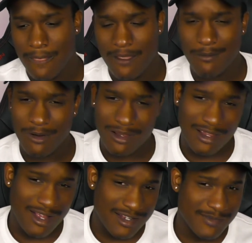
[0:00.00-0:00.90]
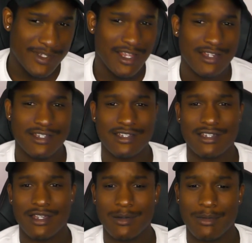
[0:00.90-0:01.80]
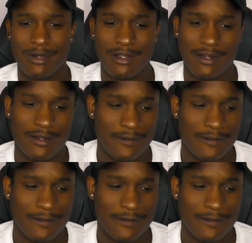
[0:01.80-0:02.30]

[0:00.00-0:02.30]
MLK got some sketchy shit, but